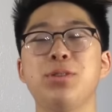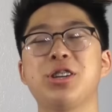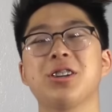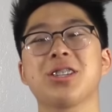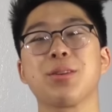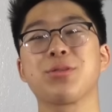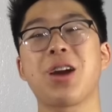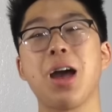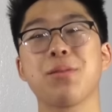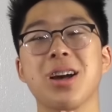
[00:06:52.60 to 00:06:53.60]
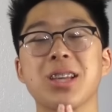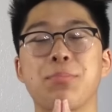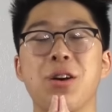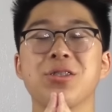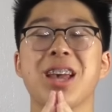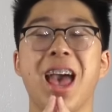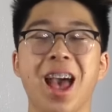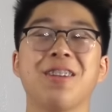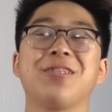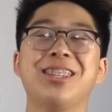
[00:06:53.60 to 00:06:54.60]
be sure to subscribe, because I post
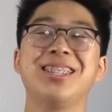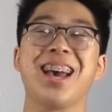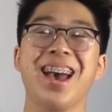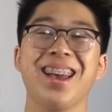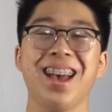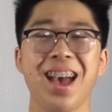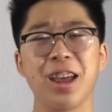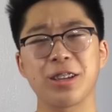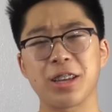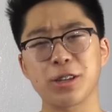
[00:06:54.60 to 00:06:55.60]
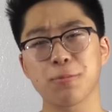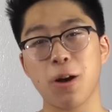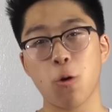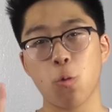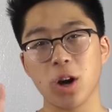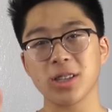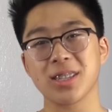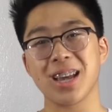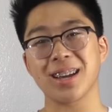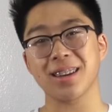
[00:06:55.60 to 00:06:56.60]
every day and it takes about 1
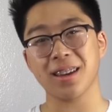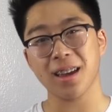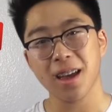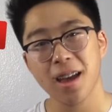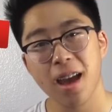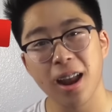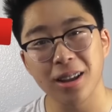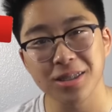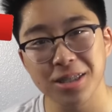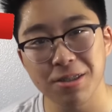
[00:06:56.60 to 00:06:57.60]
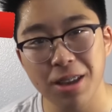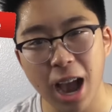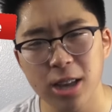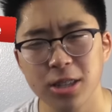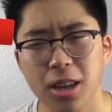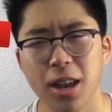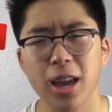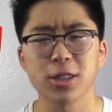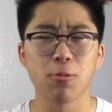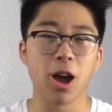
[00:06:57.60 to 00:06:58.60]
second. And I'll see you guys in the
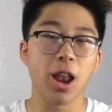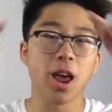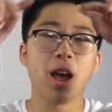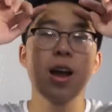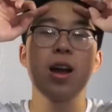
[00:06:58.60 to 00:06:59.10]
next one.